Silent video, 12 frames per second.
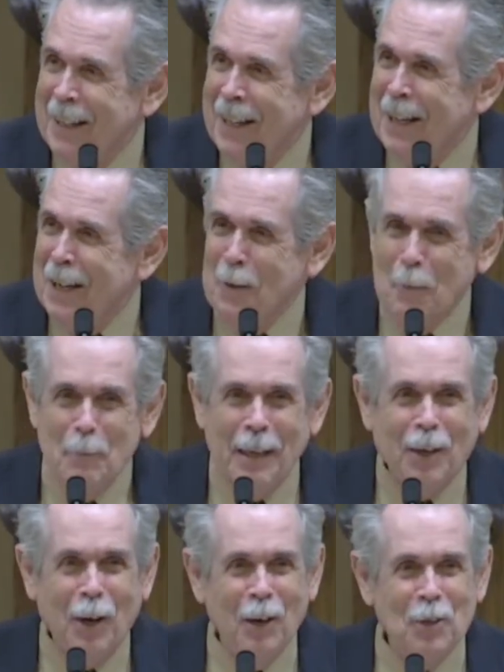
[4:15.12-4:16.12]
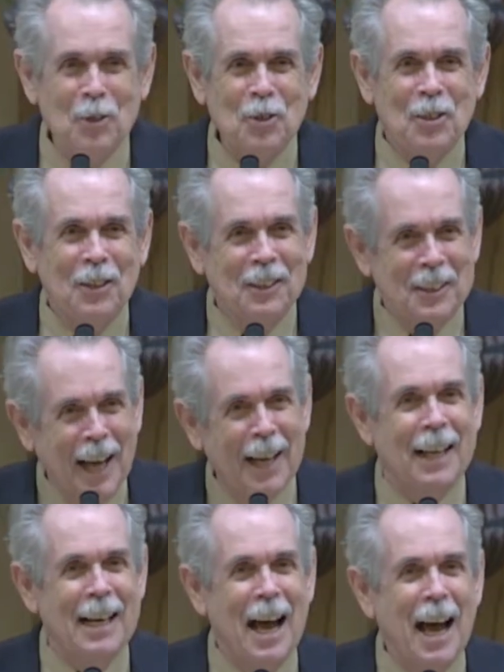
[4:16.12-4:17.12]
Um, because Doug
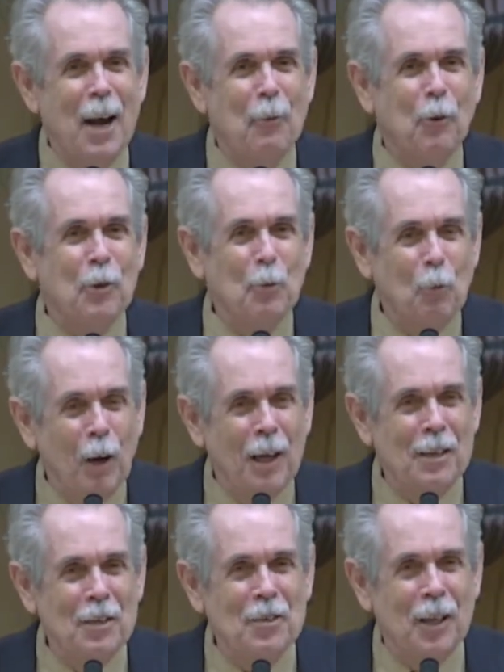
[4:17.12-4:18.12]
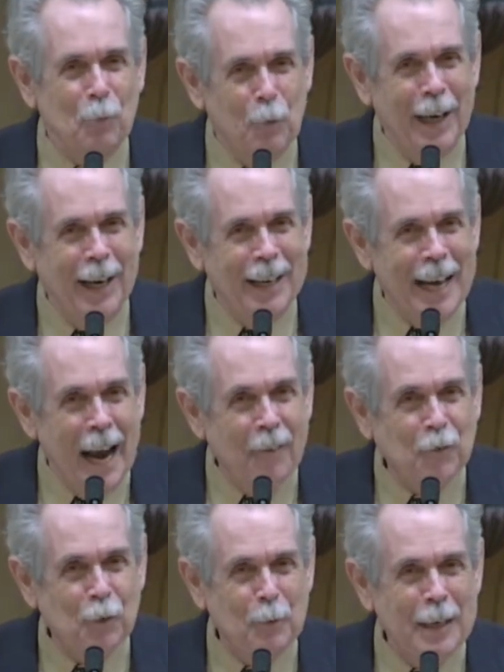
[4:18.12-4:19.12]
and I were the ones that went
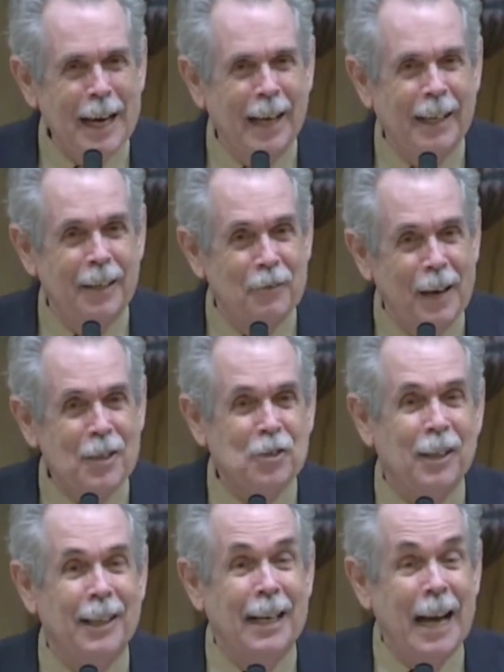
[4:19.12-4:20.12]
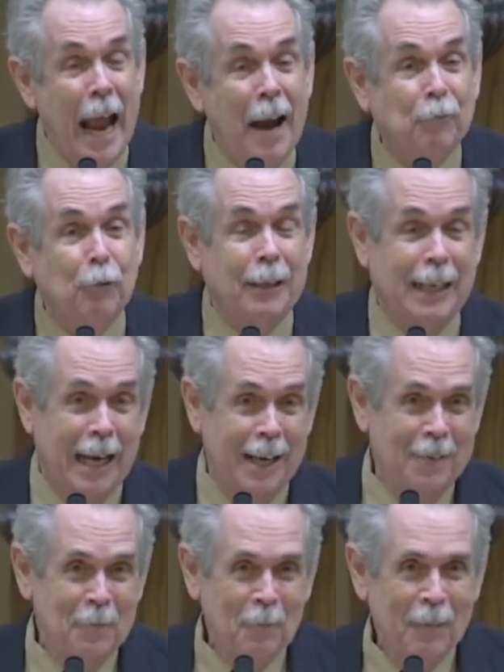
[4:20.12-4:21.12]
after we had invested in Africa,
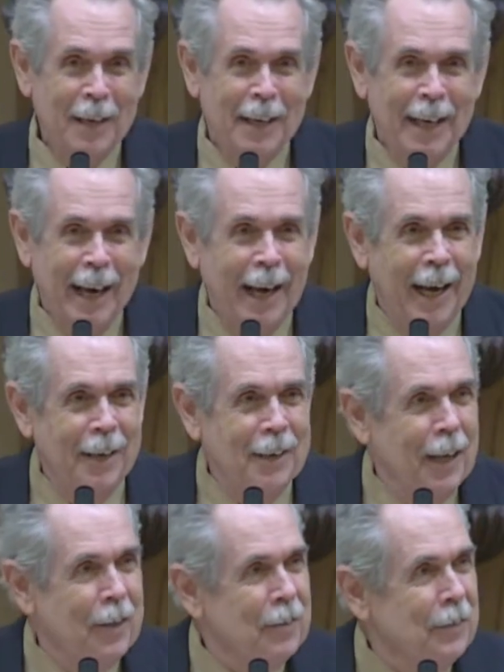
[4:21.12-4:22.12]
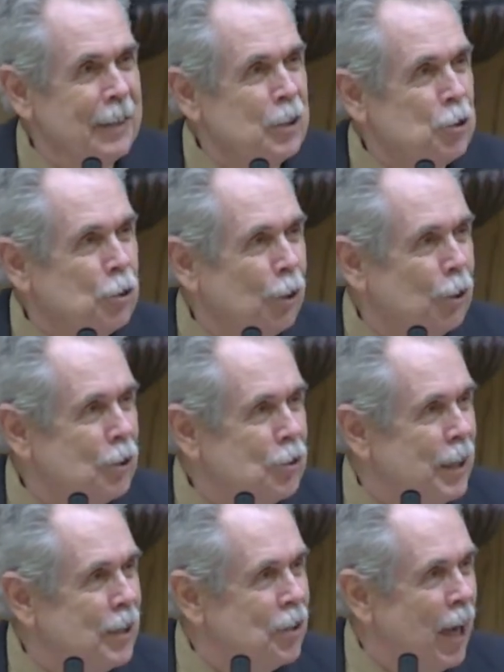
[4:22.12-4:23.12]
and uh, this church
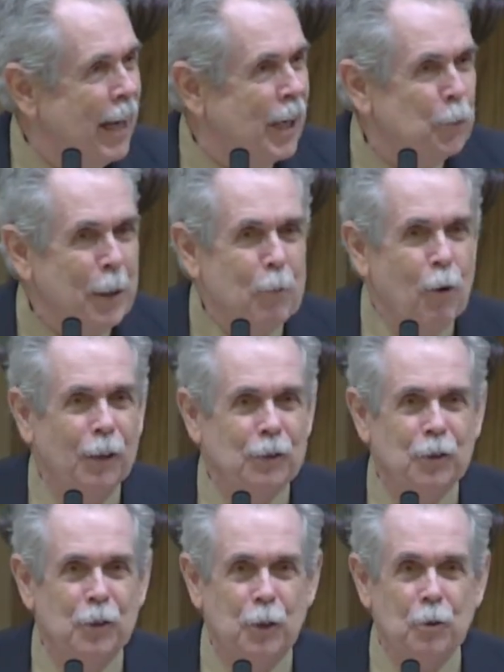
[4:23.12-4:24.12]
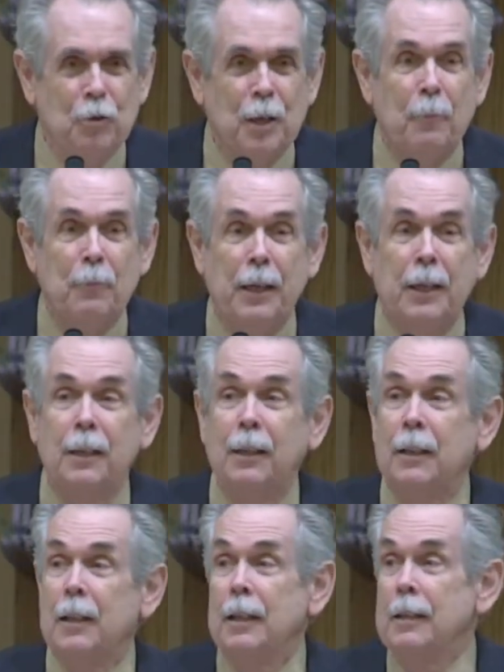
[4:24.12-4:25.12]
decided we want to do something
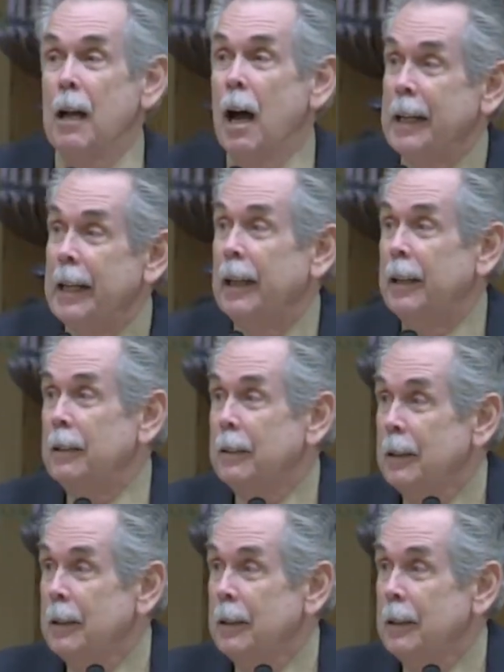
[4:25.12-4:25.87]
not in a,